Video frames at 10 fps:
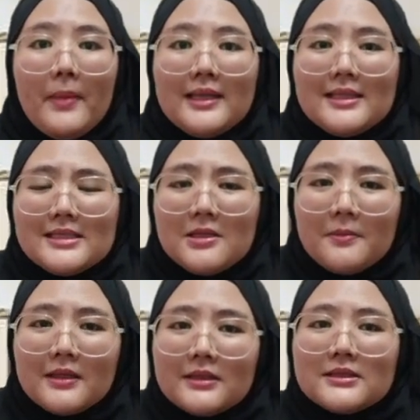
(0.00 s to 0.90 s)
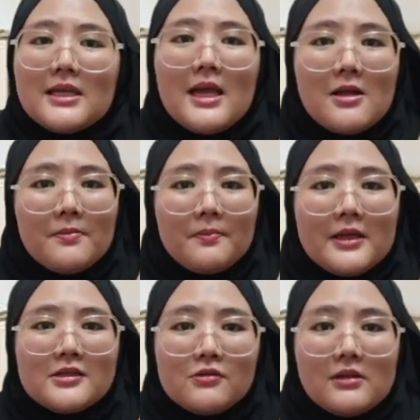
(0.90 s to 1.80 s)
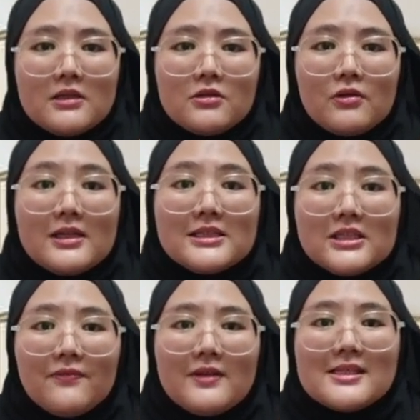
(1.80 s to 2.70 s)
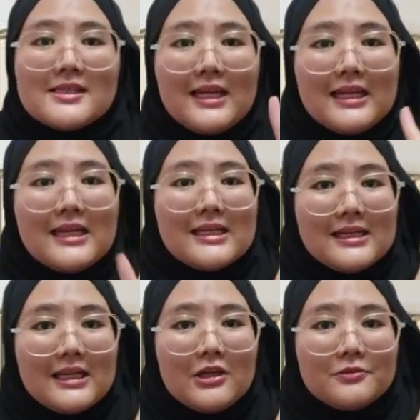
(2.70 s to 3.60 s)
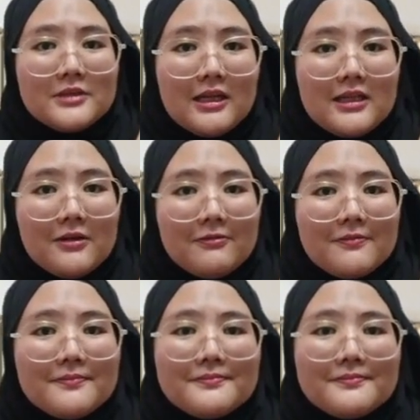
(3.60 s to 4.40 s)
my teaching methods help my students to achieve the second learning objective.